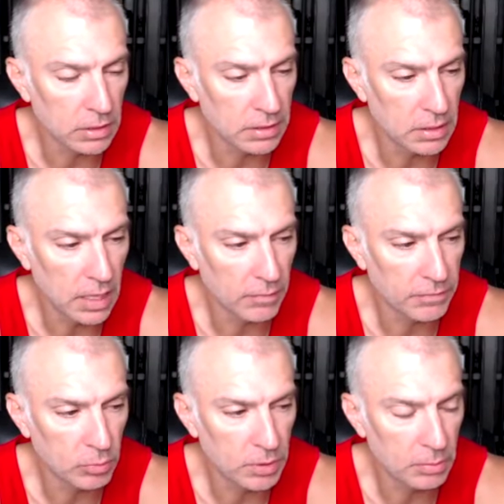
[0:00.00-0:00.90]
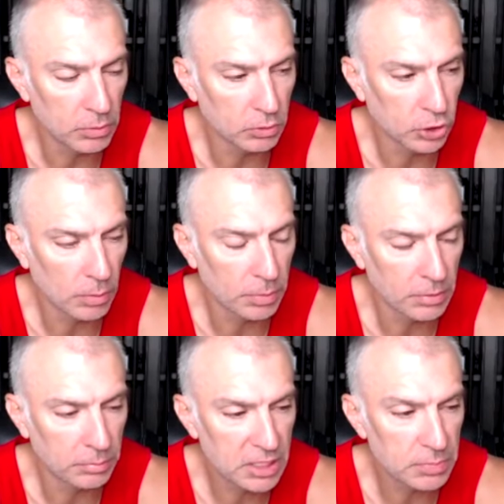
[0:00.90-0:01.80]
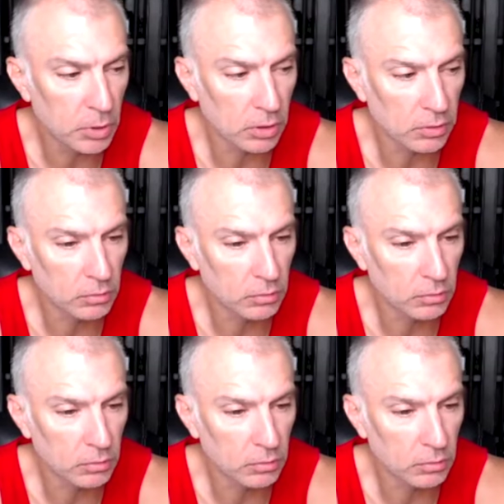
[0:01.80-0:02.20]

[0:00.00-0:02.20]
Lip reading: at how few people show up at Pittsburgh,